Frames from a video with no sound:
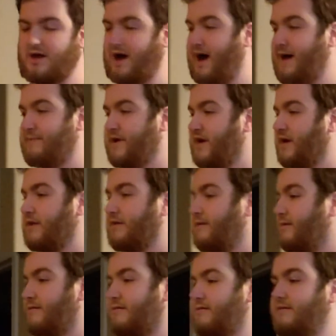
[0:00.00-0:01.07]

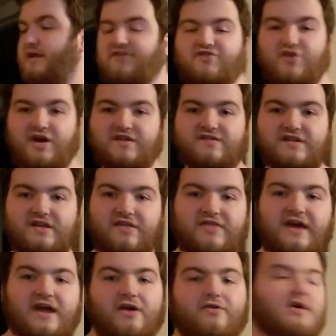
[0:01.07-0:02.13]
mean, that's crazy to
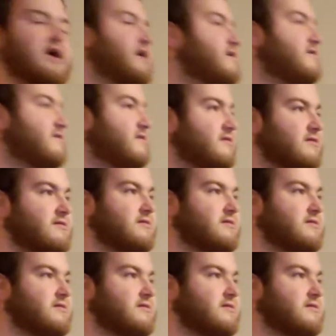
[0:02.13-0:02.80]
think, right?